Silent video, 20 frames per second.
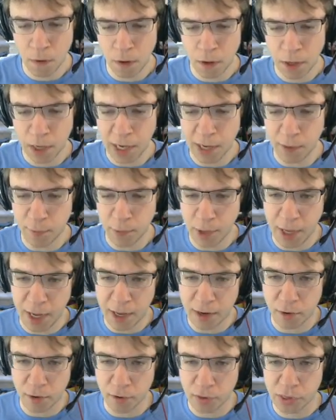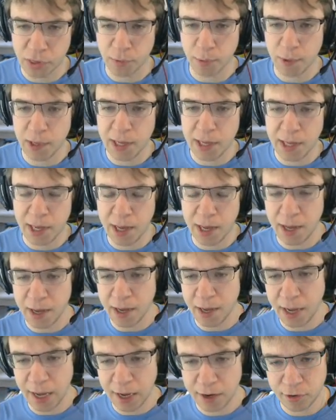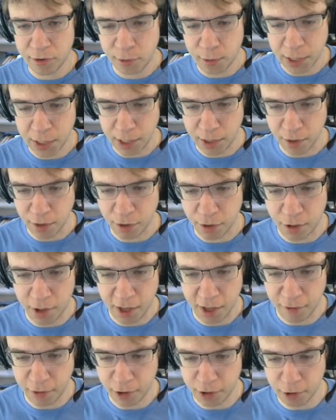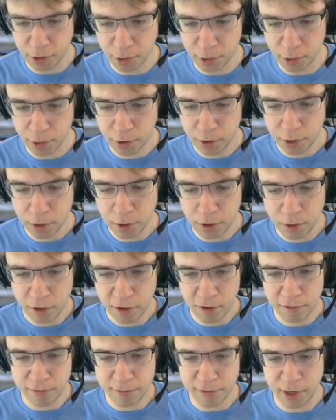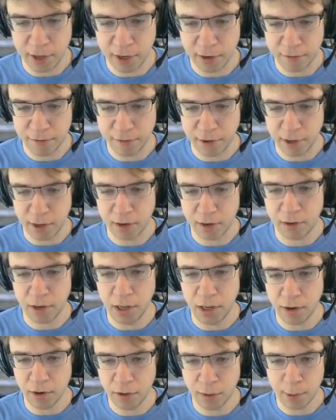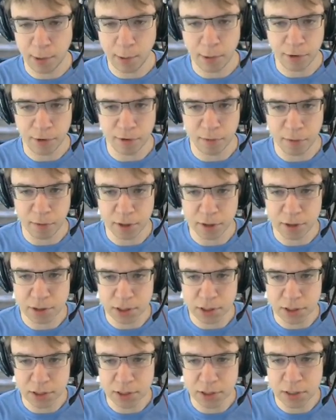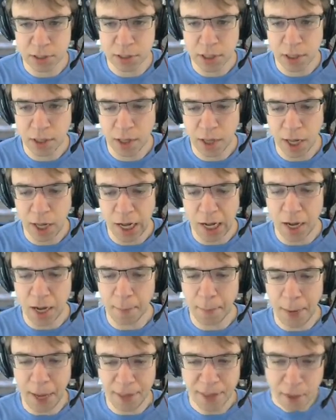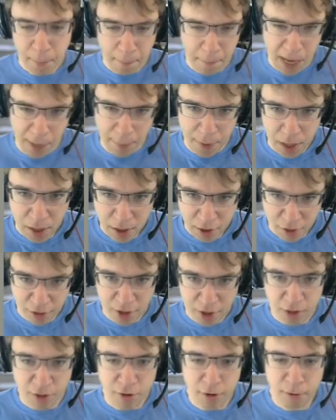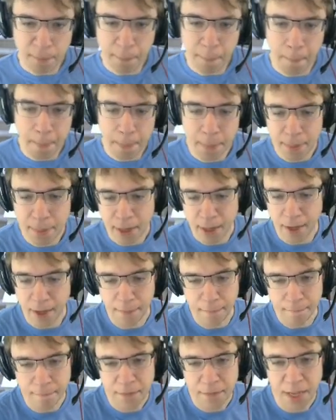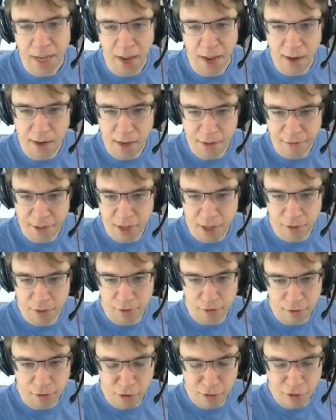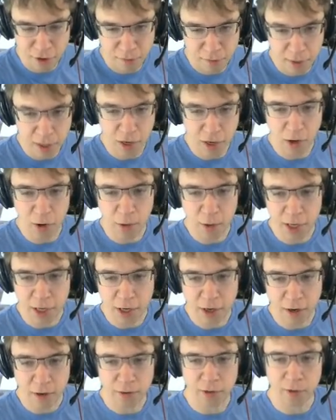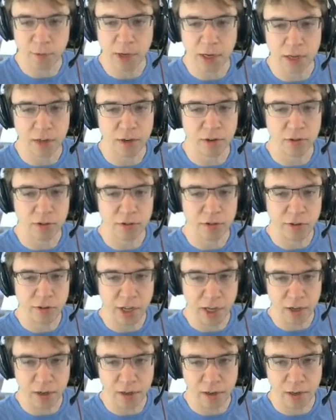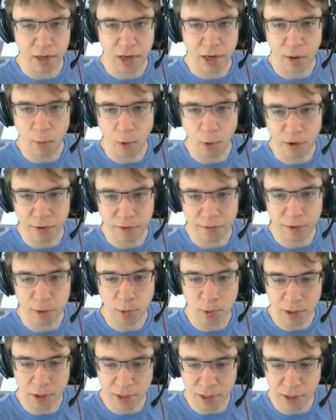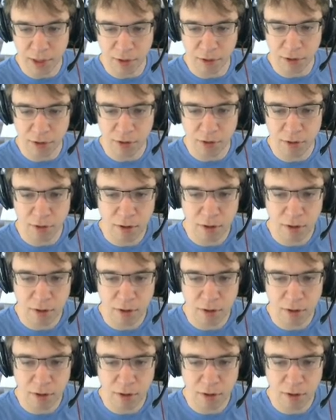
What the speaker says: Can we handle 3 Act 2 elites if we do fight, and 3 question marks? I think maybe is the answer. And if the answer turns out to be no here, then we can take 1 fewer elites